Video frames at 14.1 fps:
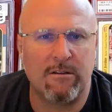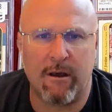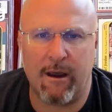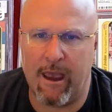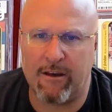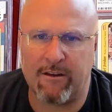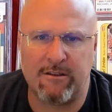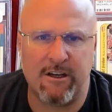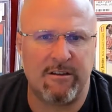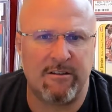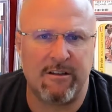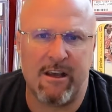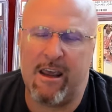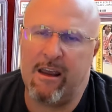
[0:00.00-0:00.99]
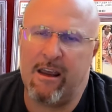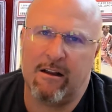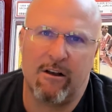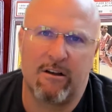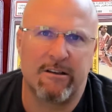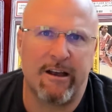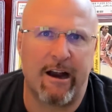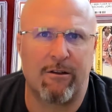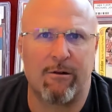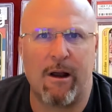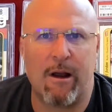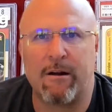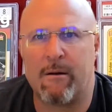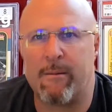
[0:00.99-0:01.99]
like SGC, looks like they're
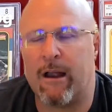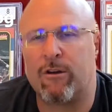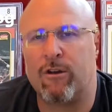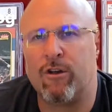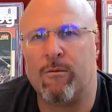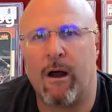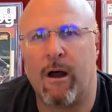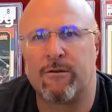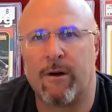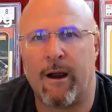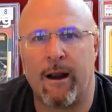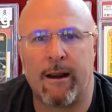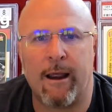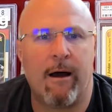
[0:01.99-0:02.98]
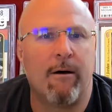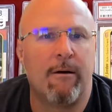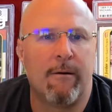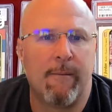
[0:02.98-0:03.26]
running about 2 months right now.